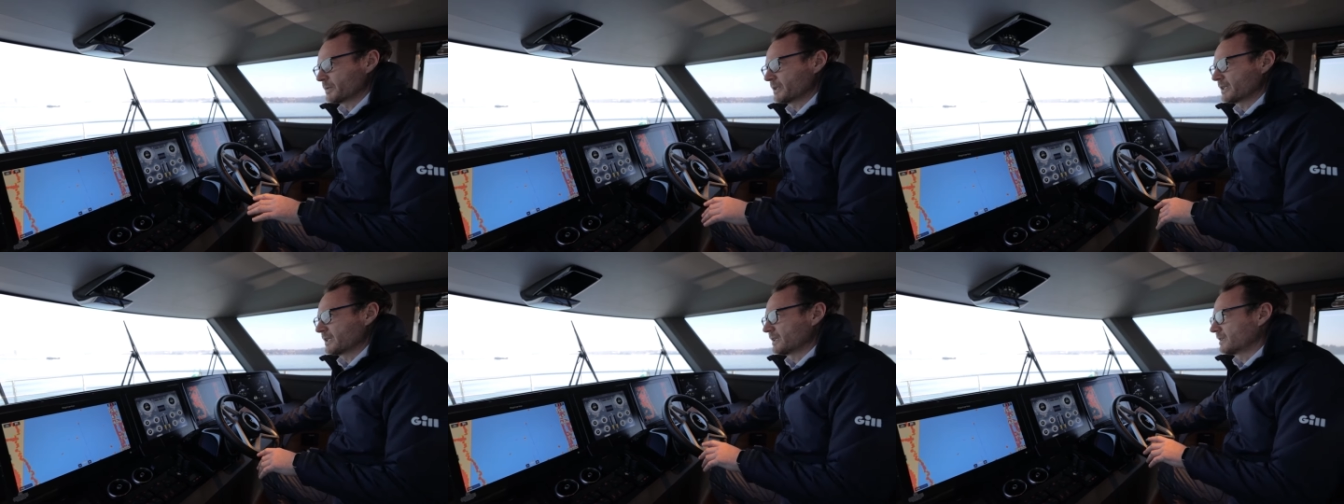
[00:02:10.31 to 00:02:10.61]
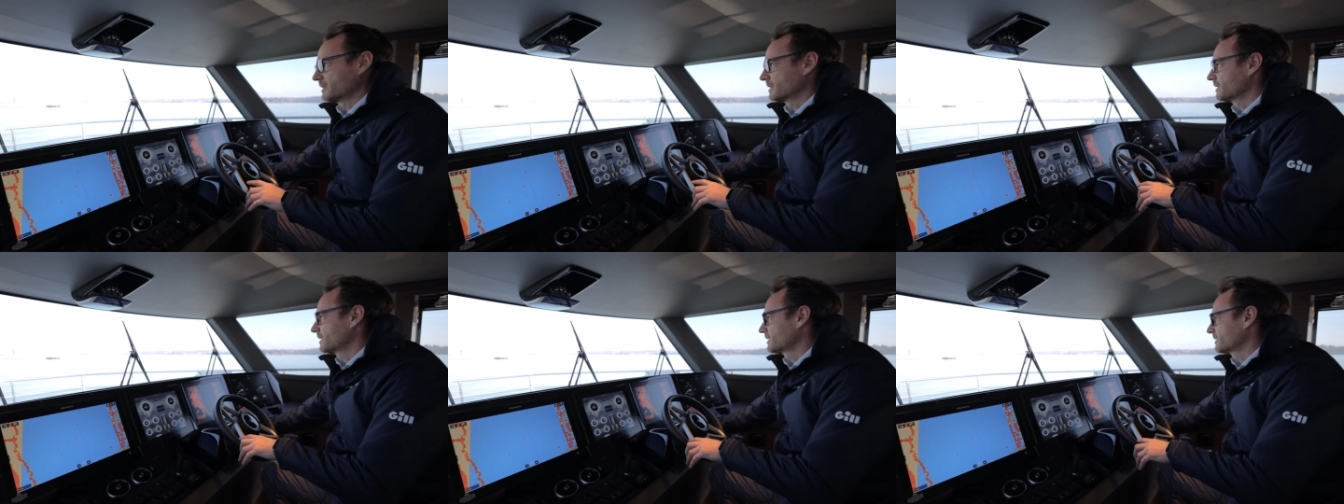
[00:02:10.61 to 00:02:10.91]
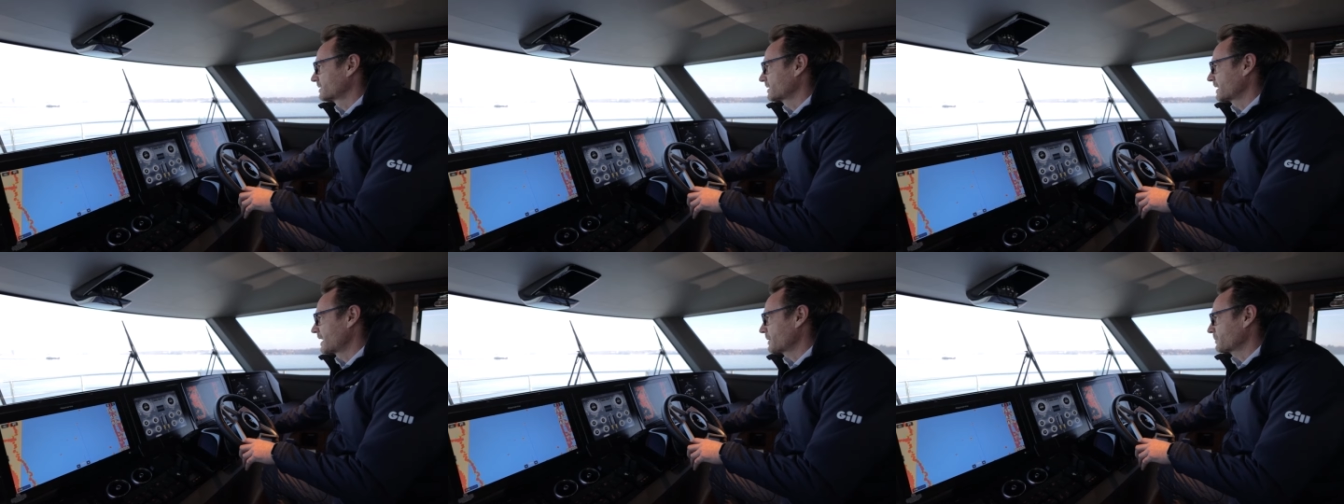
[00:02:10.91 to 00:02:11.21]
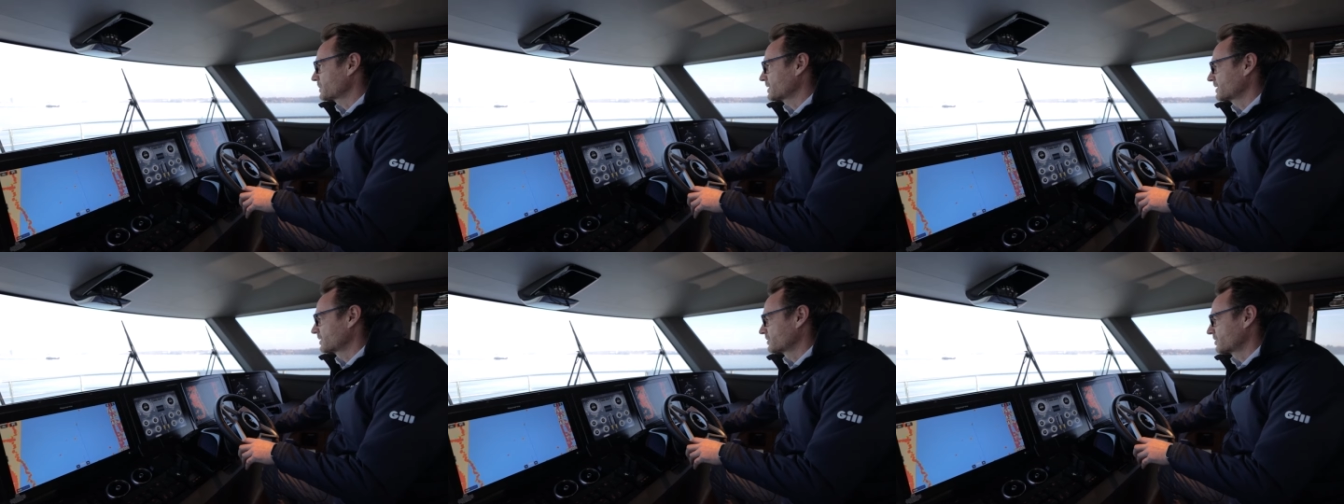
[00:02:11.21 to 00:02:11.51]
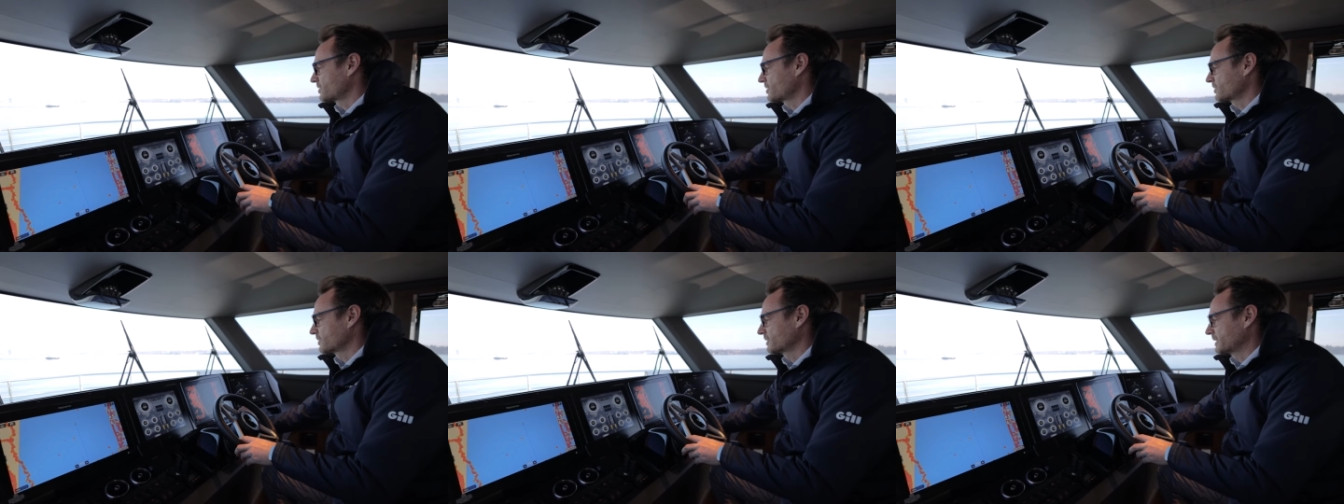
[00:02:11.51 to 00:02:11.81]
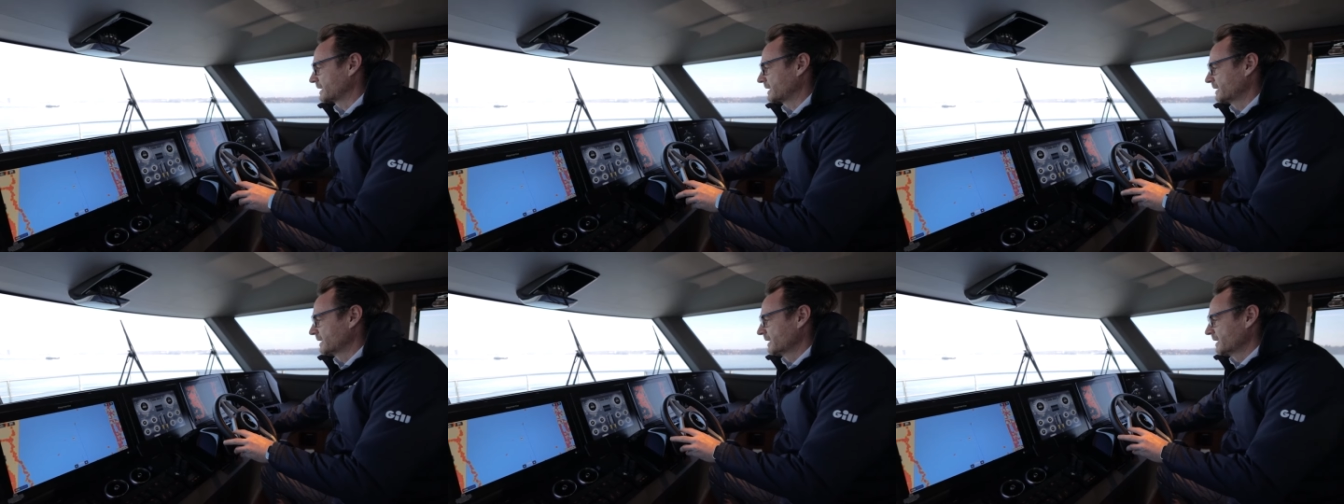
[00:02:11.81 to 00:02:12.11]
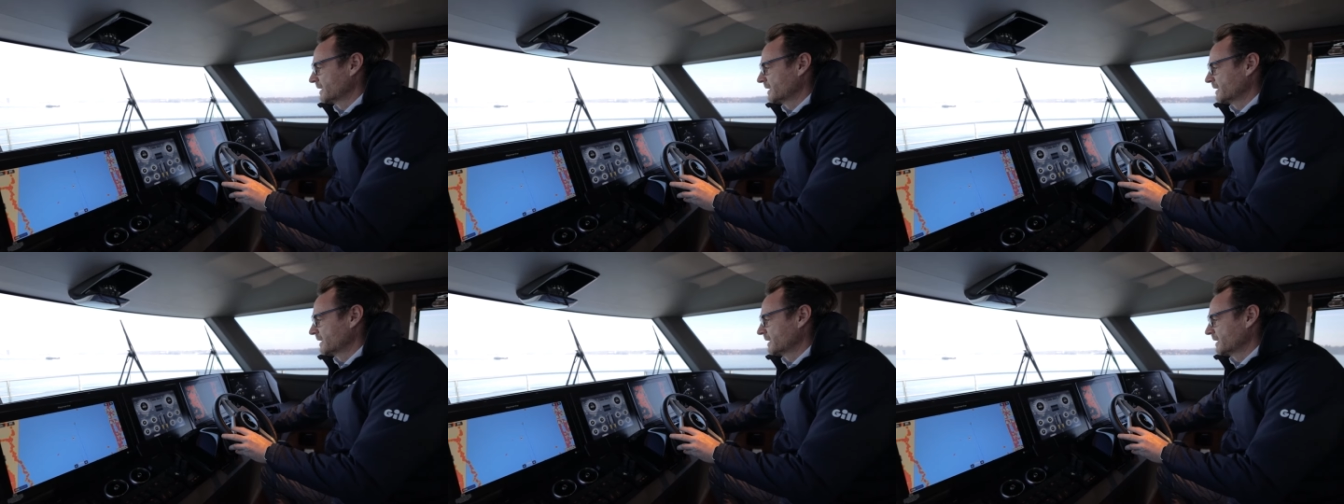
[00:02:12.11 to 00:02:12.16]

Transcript: here. It's an absolute joy.